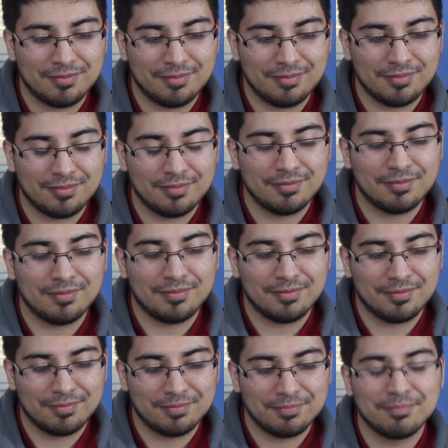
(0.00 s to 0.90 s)

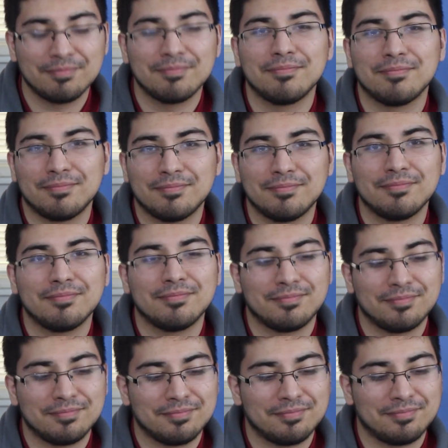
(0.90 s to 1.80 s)

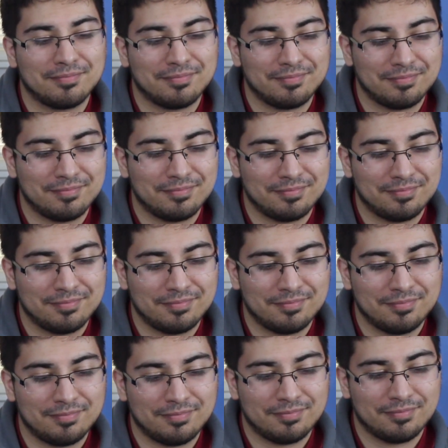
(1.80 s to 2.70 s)

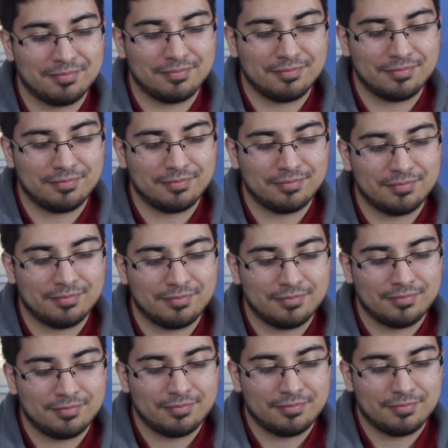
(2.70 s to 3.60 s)

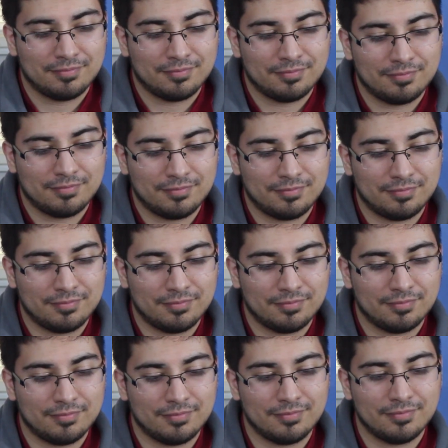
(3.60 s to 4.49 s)

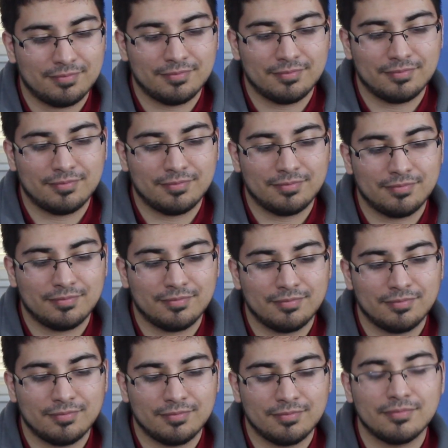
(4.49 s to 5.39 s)

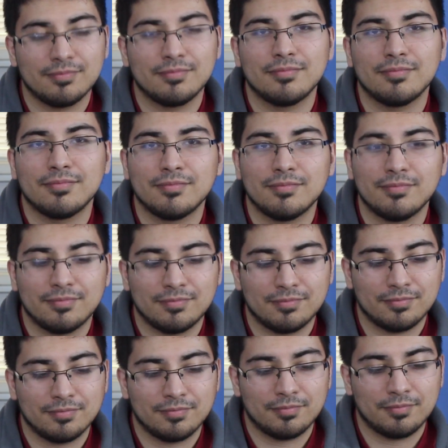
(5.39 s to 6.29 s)

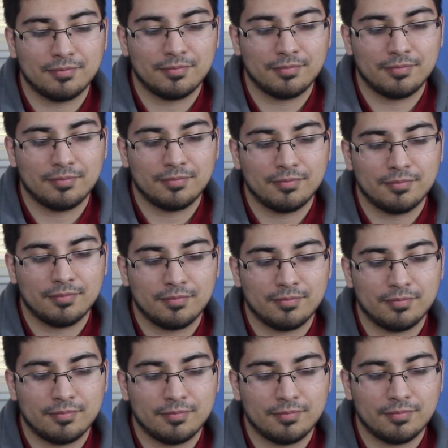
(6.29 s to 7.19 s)

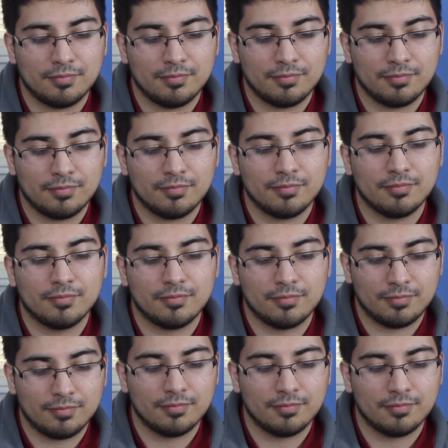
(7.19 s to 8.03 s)
This person isn't speaking.